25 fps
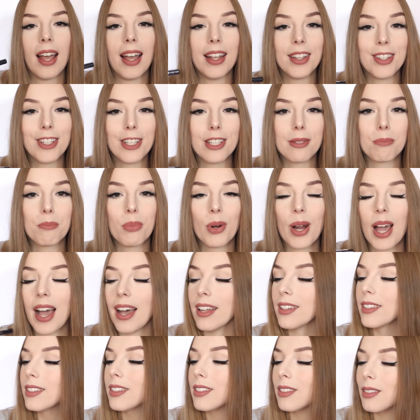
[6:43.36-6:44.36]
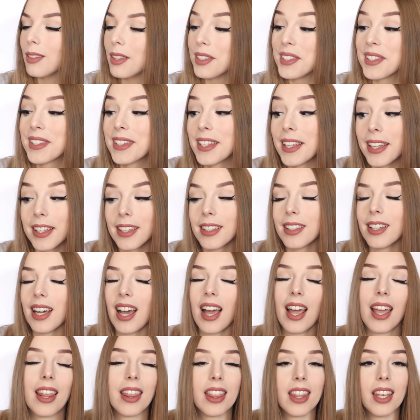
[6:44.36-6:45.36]
And this brand, Zig,
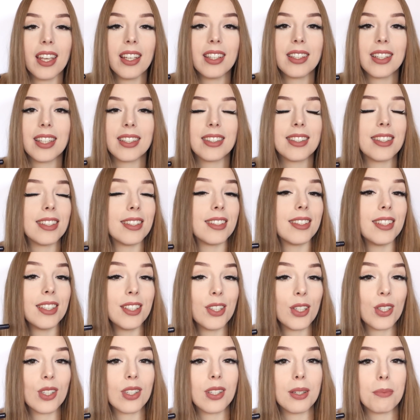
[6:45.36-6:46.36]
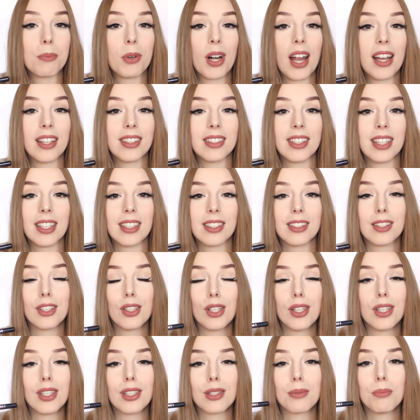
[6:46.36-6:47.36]
I think that this is the brand that
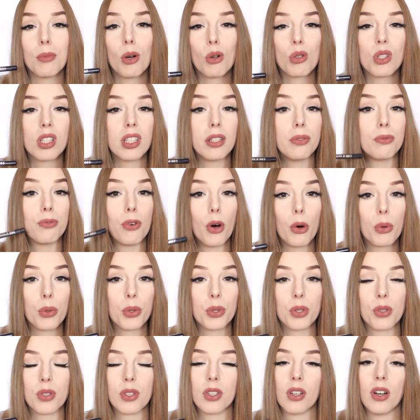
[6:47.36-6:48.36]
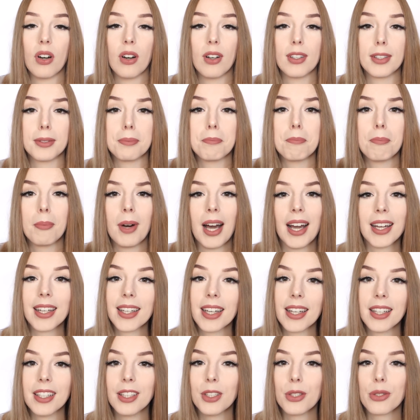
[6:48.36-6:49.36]
is mostly focused on
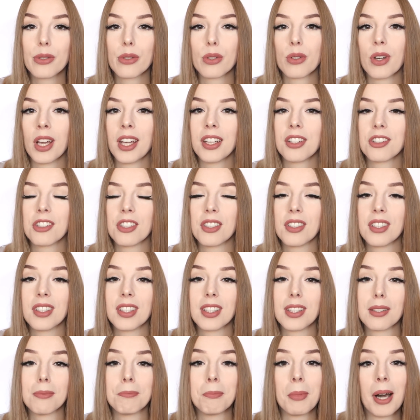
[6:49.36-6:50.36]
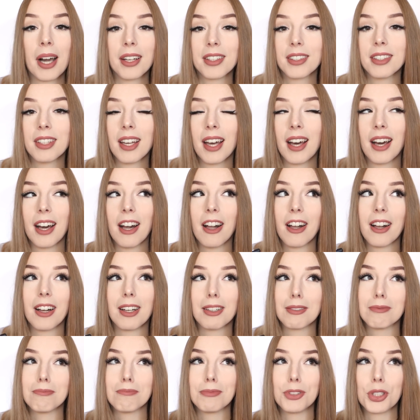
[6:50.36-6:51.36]
manga illustrations,
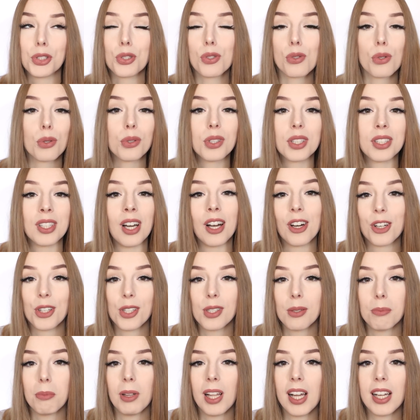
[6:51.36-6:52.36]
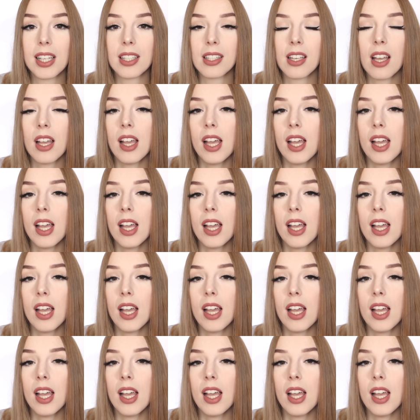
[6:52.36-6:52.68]
manga suited art supplies.